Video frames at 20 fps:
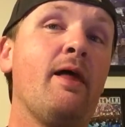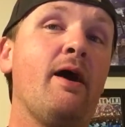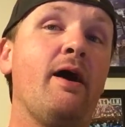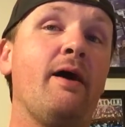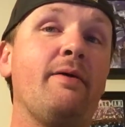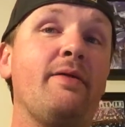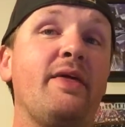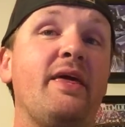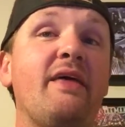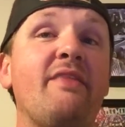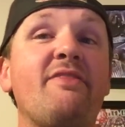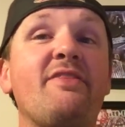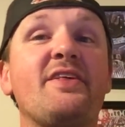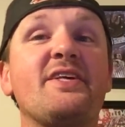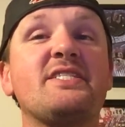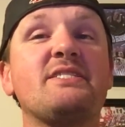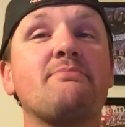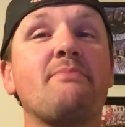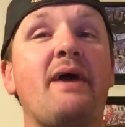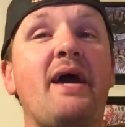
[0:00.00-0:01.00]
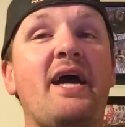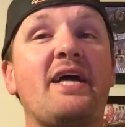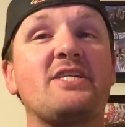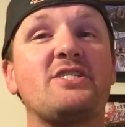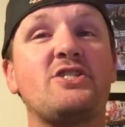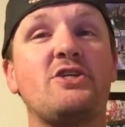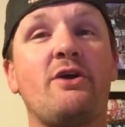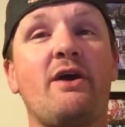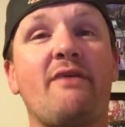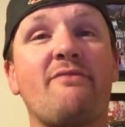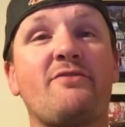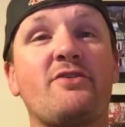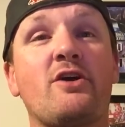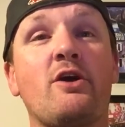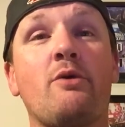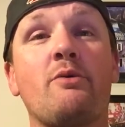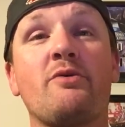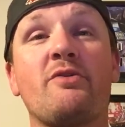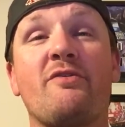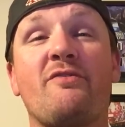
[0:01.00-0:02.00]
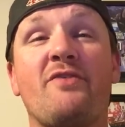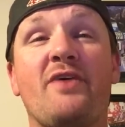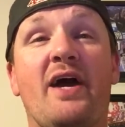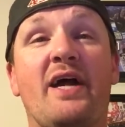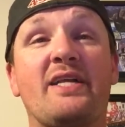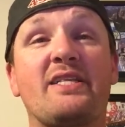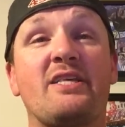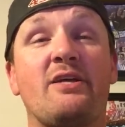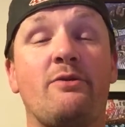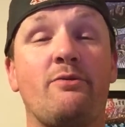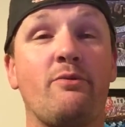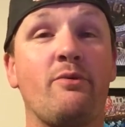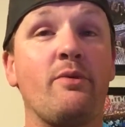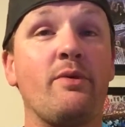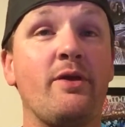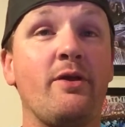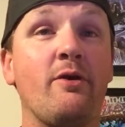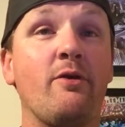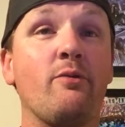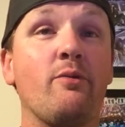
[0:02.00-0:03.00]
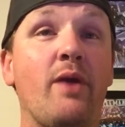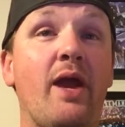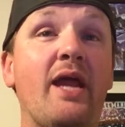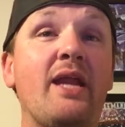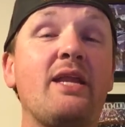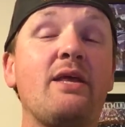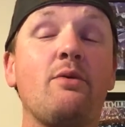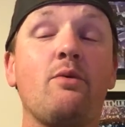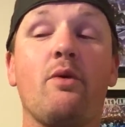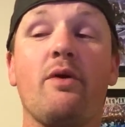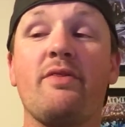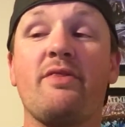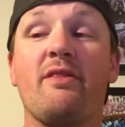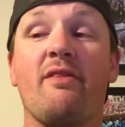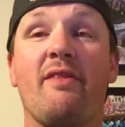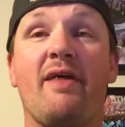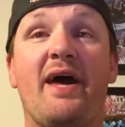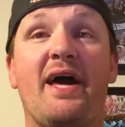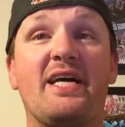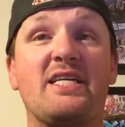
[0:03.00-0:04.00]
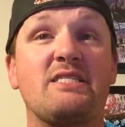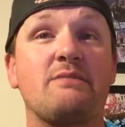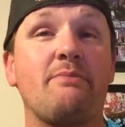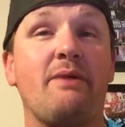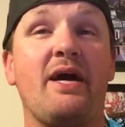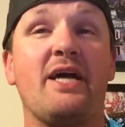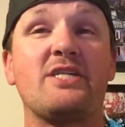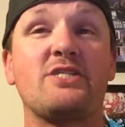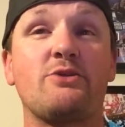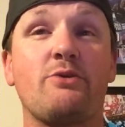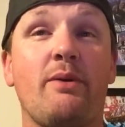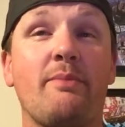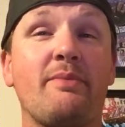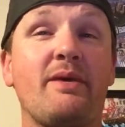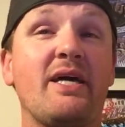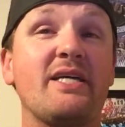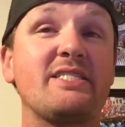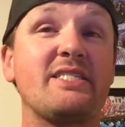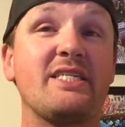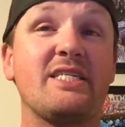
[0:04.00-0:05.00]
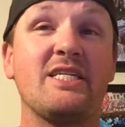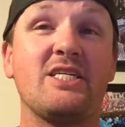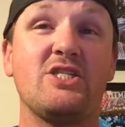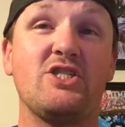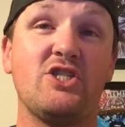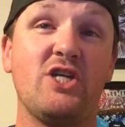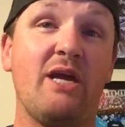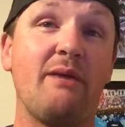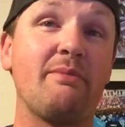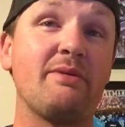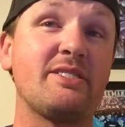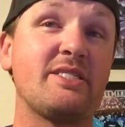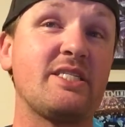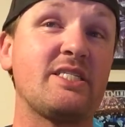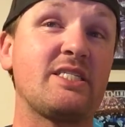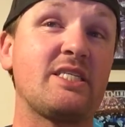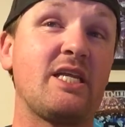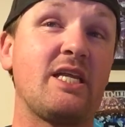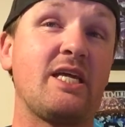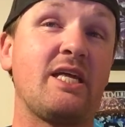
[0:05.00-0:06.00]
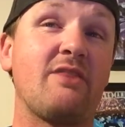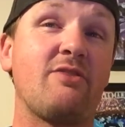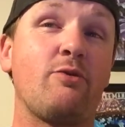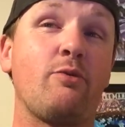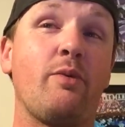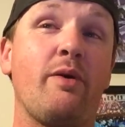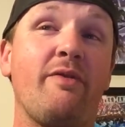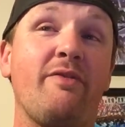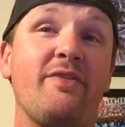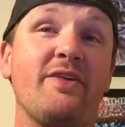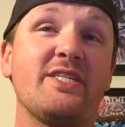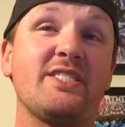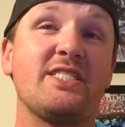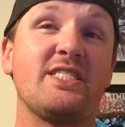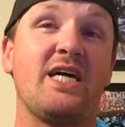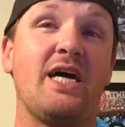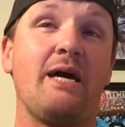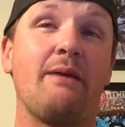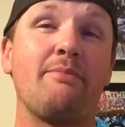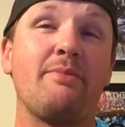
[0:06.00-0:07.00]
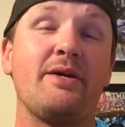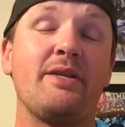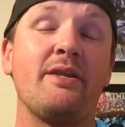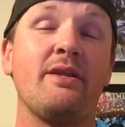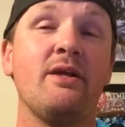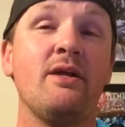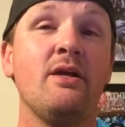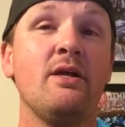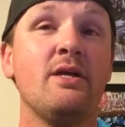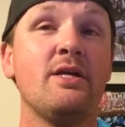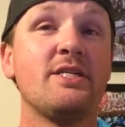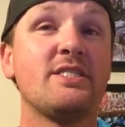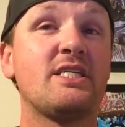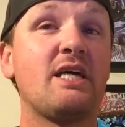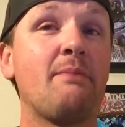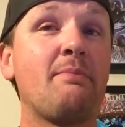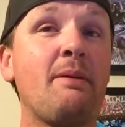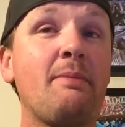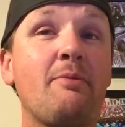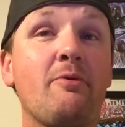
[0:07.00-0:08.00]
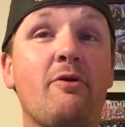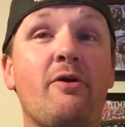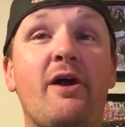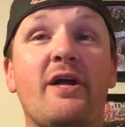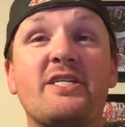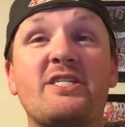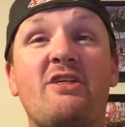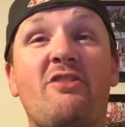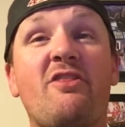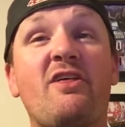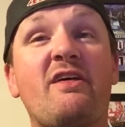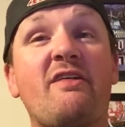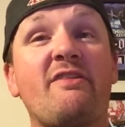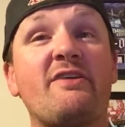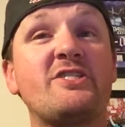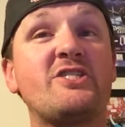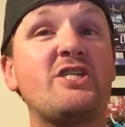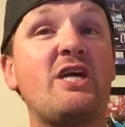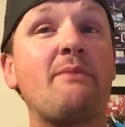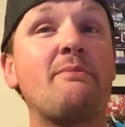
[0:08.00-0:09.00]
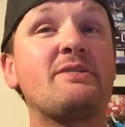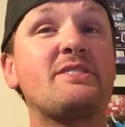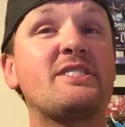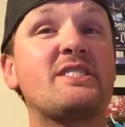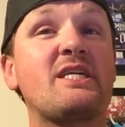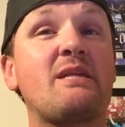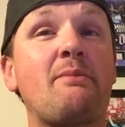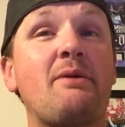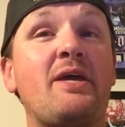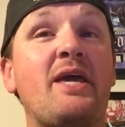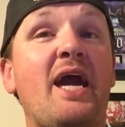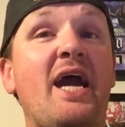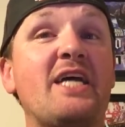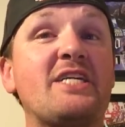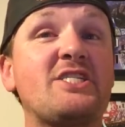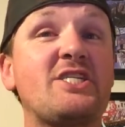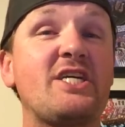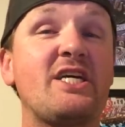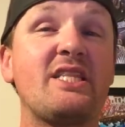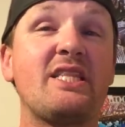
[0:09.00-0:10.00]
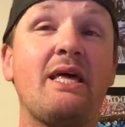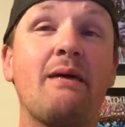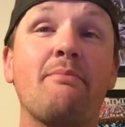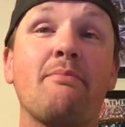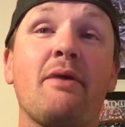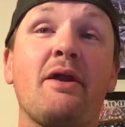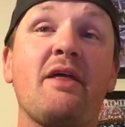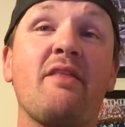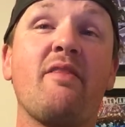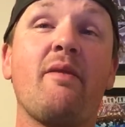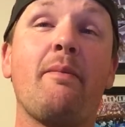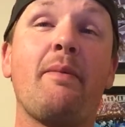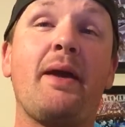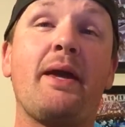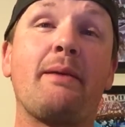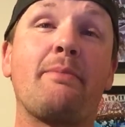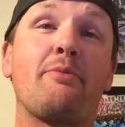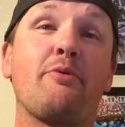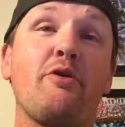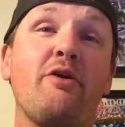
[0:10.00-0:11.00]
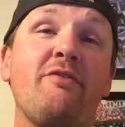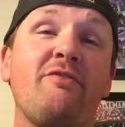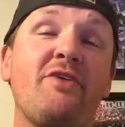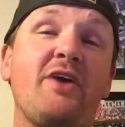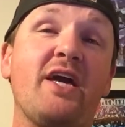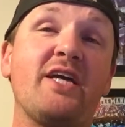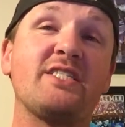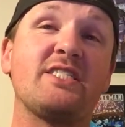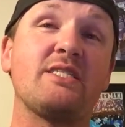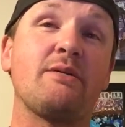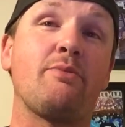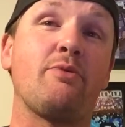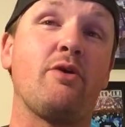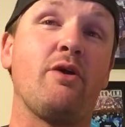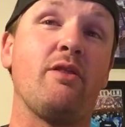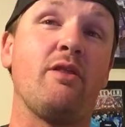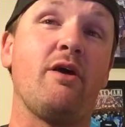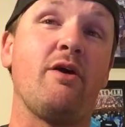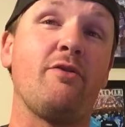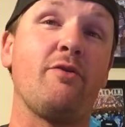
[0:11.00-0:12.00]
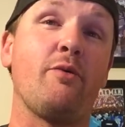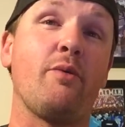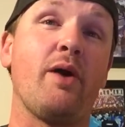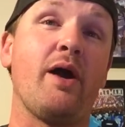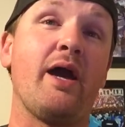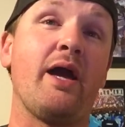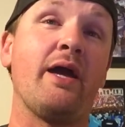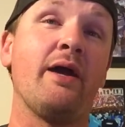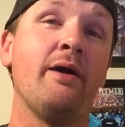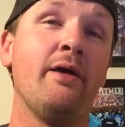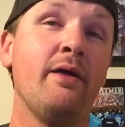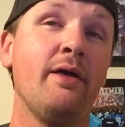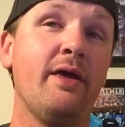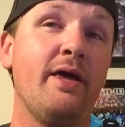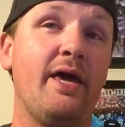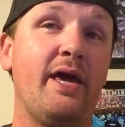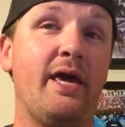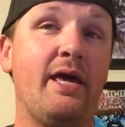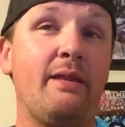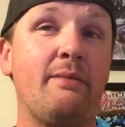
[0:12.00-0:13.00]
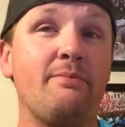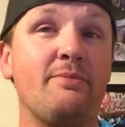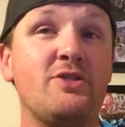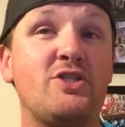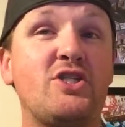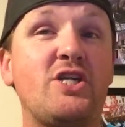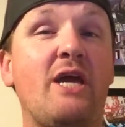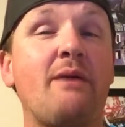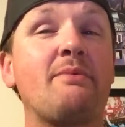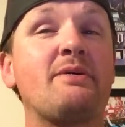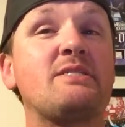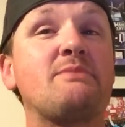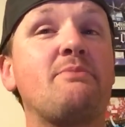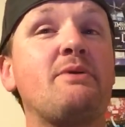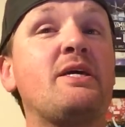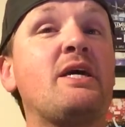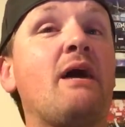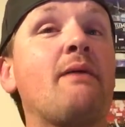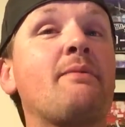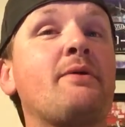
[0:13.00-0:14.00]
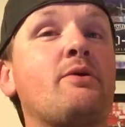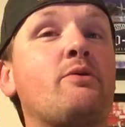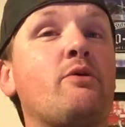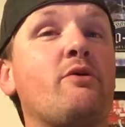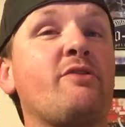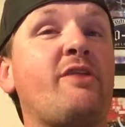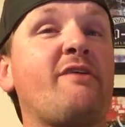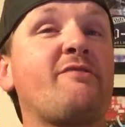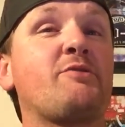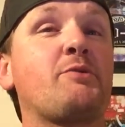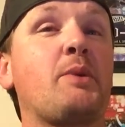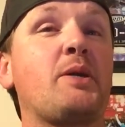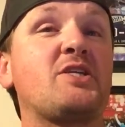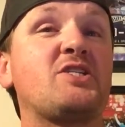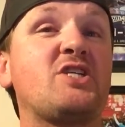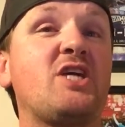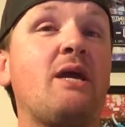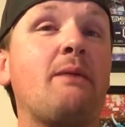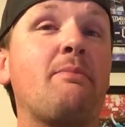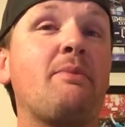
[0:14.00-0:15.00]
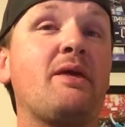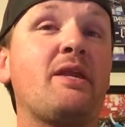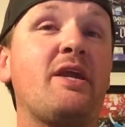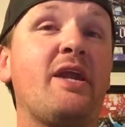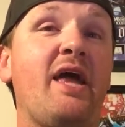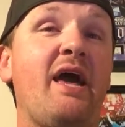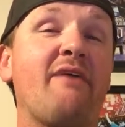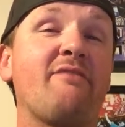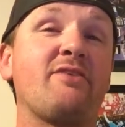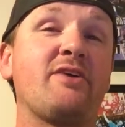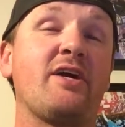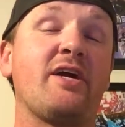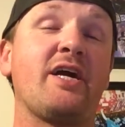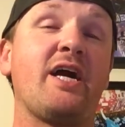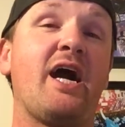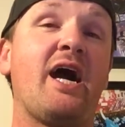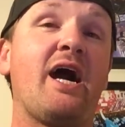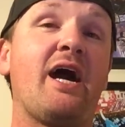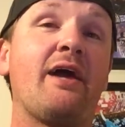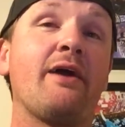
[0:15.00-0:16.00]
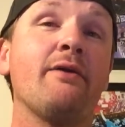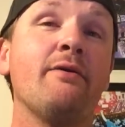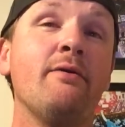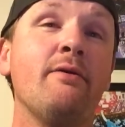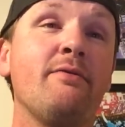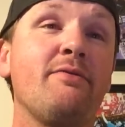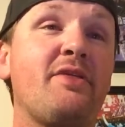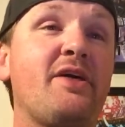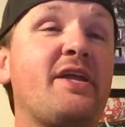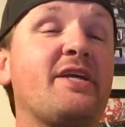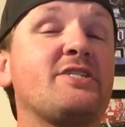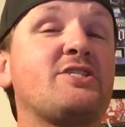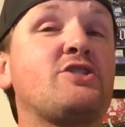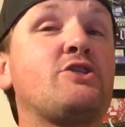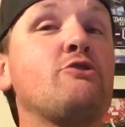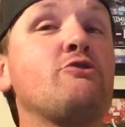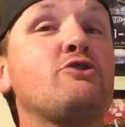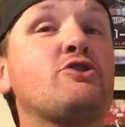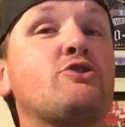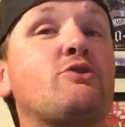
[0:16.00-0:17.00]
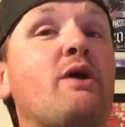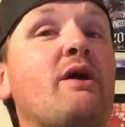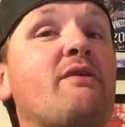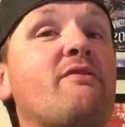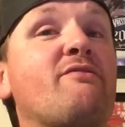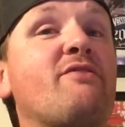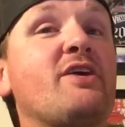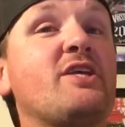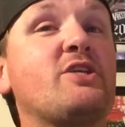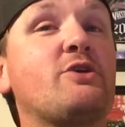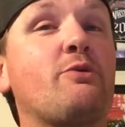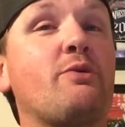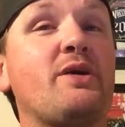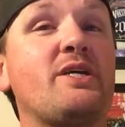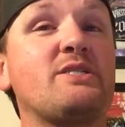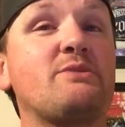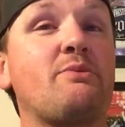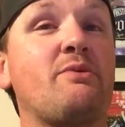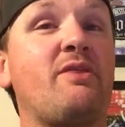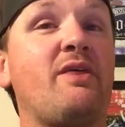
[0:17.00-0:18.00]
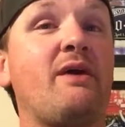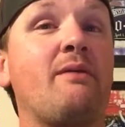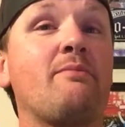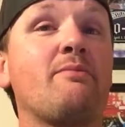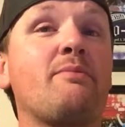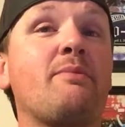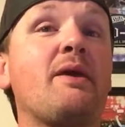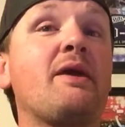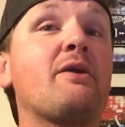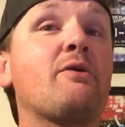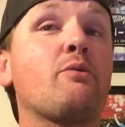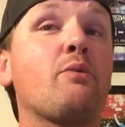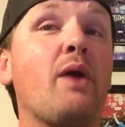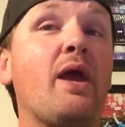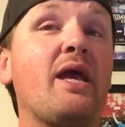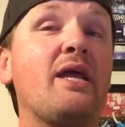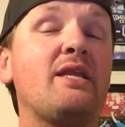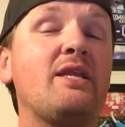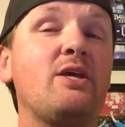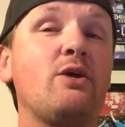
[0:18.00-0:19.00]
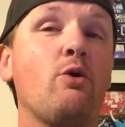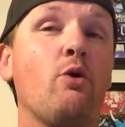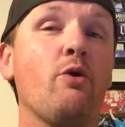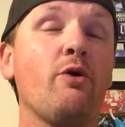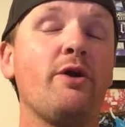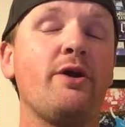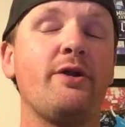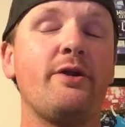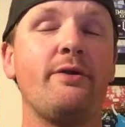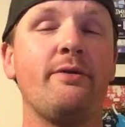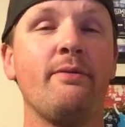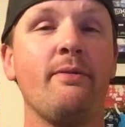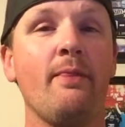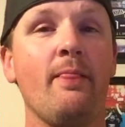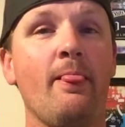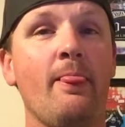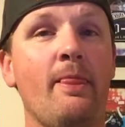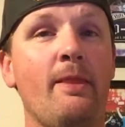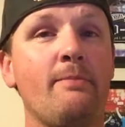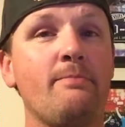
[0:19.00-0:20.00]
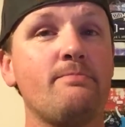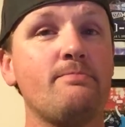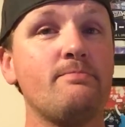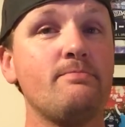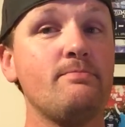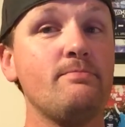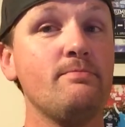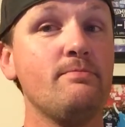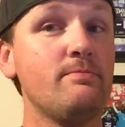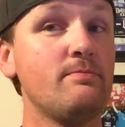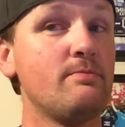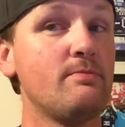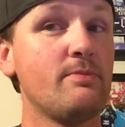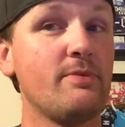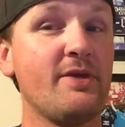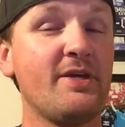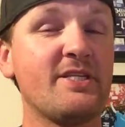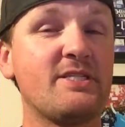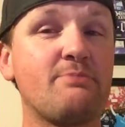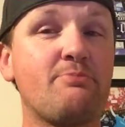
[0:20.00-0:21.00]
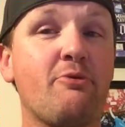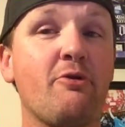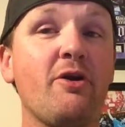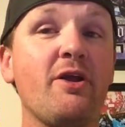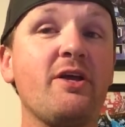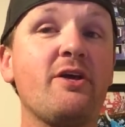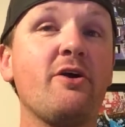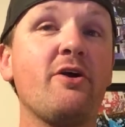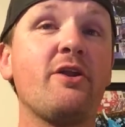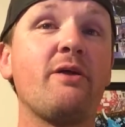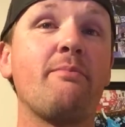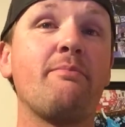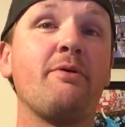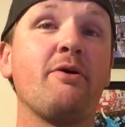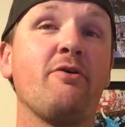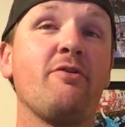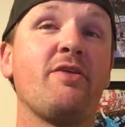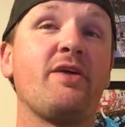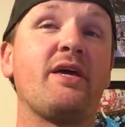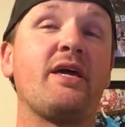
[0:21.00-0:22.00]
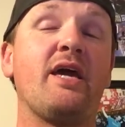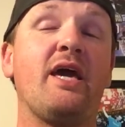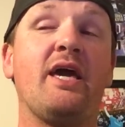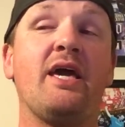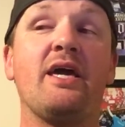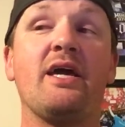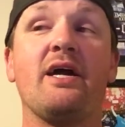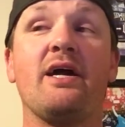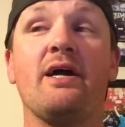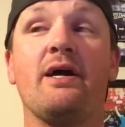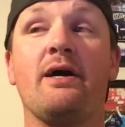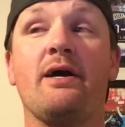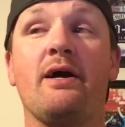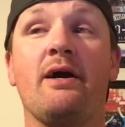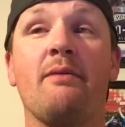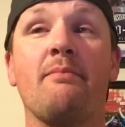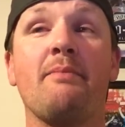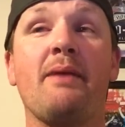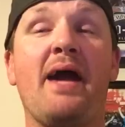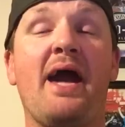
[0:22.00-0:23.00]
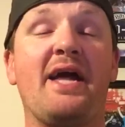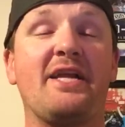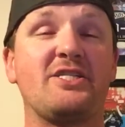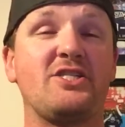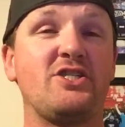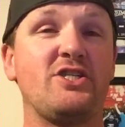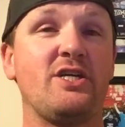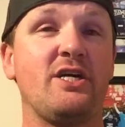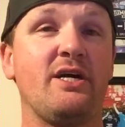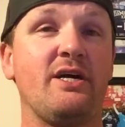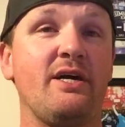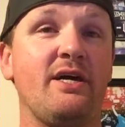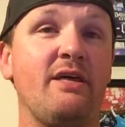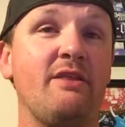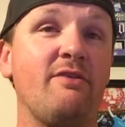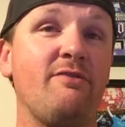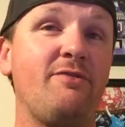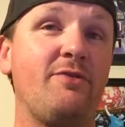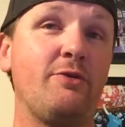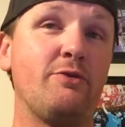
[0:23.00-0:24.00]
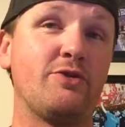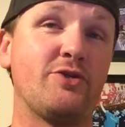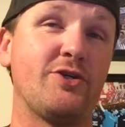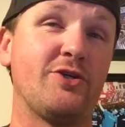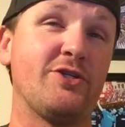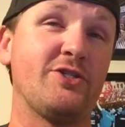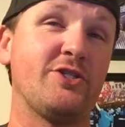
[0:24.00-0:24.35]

Uh, in this match, you have to go with the fact that you know Randy won the last match, so I'm guessing that Sheamus is going to get the win this time. But some people are actually thinking that Sheamus is going to be cashing in that Money in the Bank briefcase somewhere along the way, and Sheamus becoming World Heavyweight Champion and having a guy that has two straight victories with him being Randy Orton is pretty good at building a uh, a match uh, in the future.